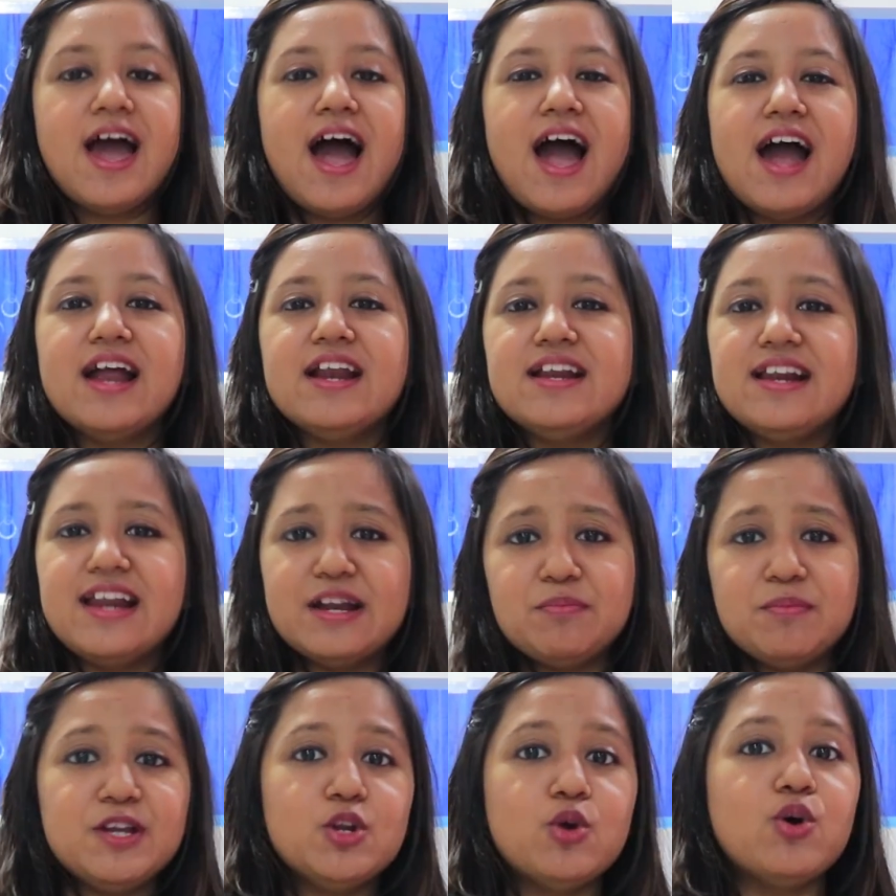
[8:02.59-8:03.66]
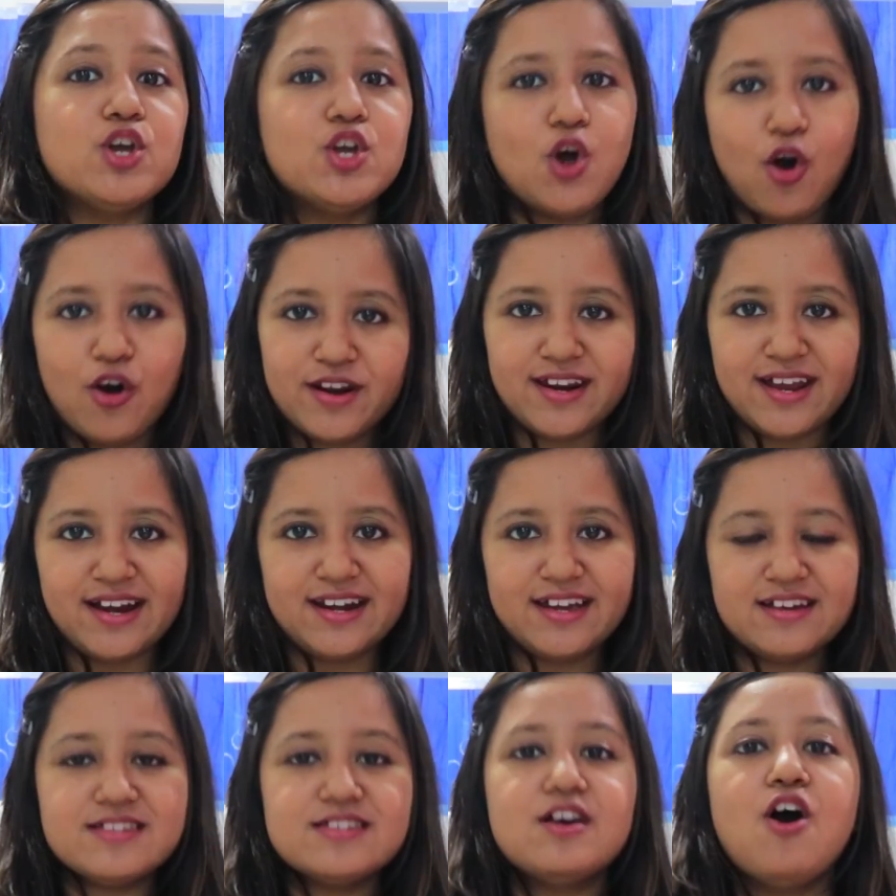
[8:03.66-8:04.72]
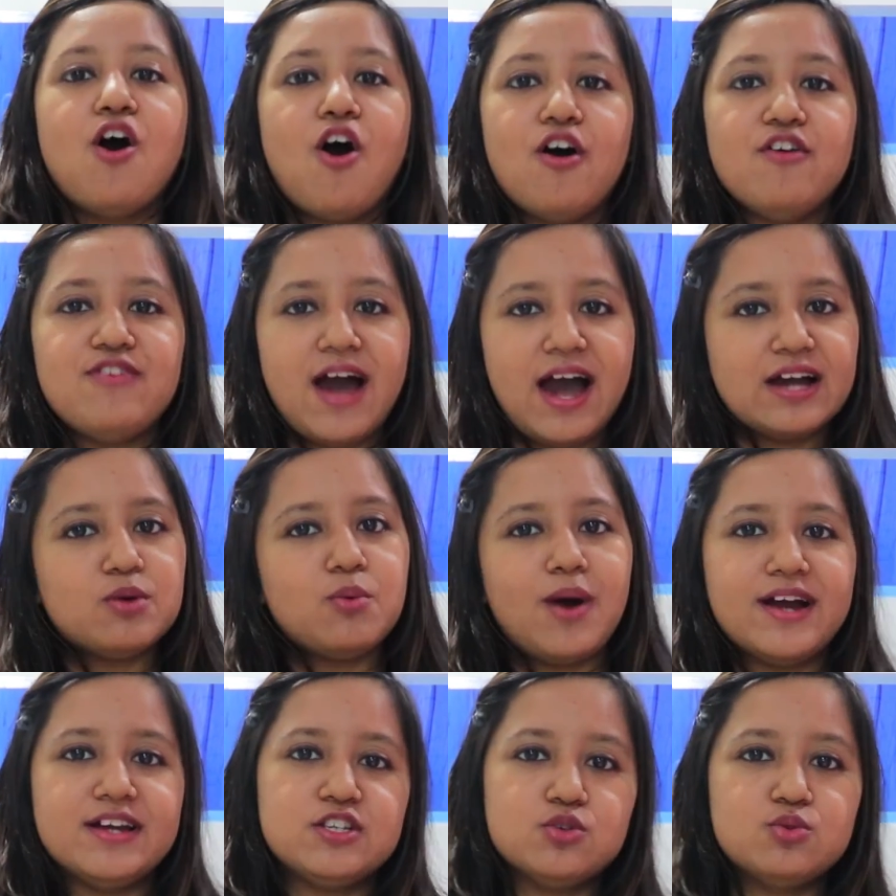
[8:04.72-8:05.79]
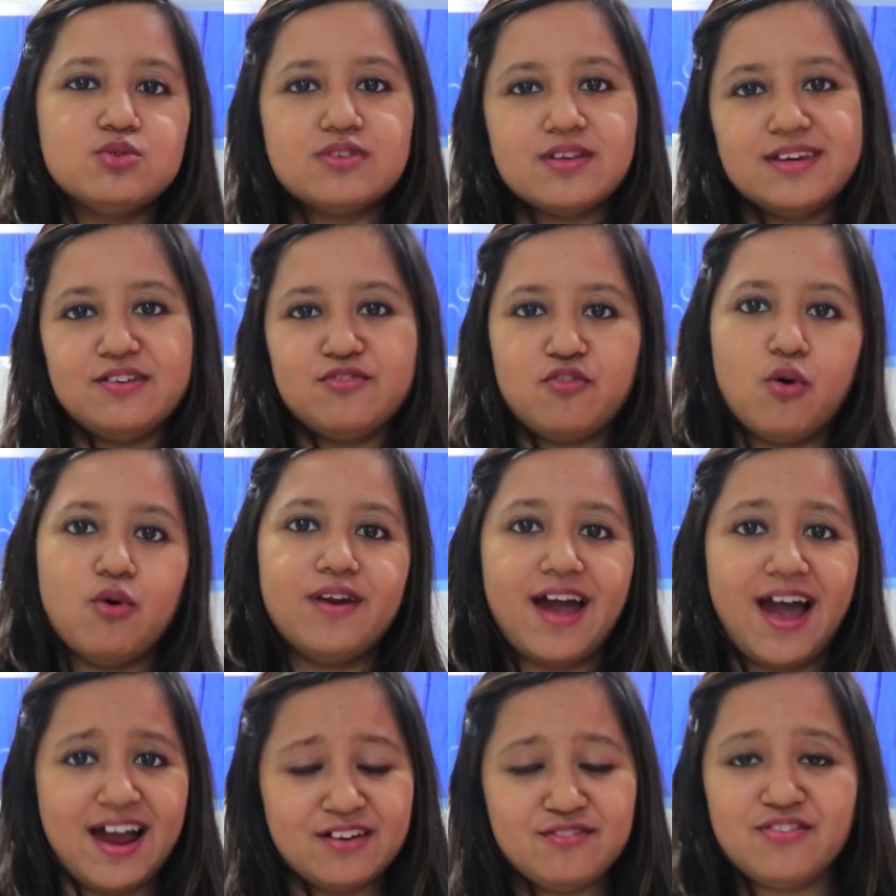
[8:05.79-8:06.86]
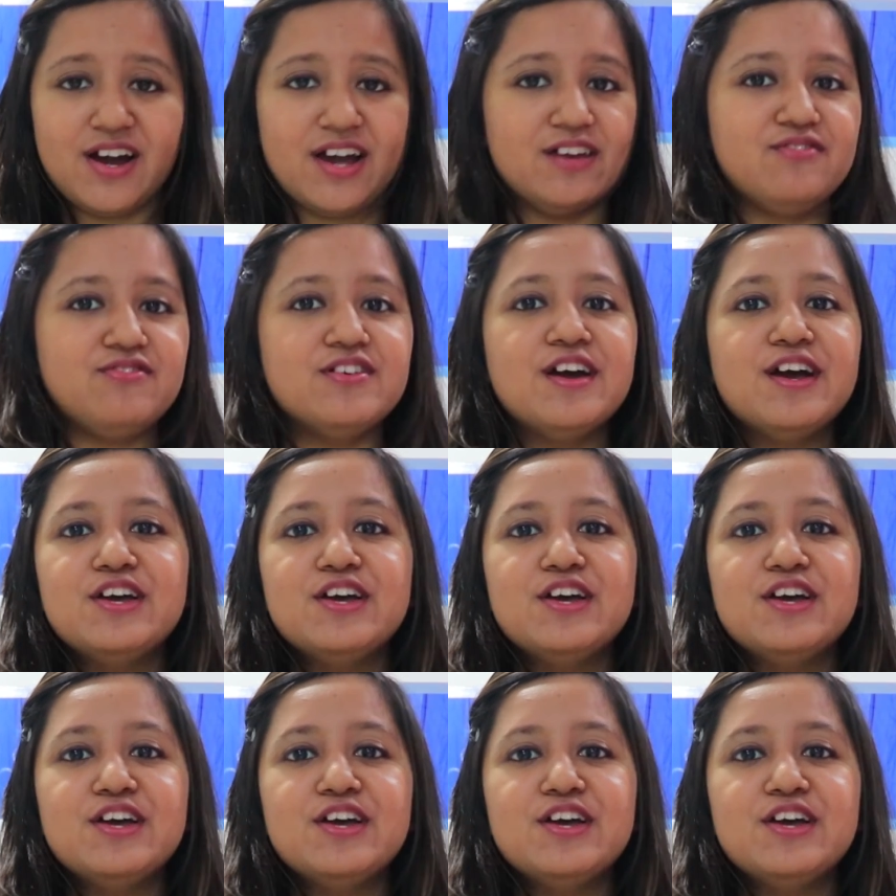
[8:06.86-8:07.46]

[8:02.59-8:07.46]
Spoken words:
And let me know your ratings of hack 1, 2, 3, 4 and 5.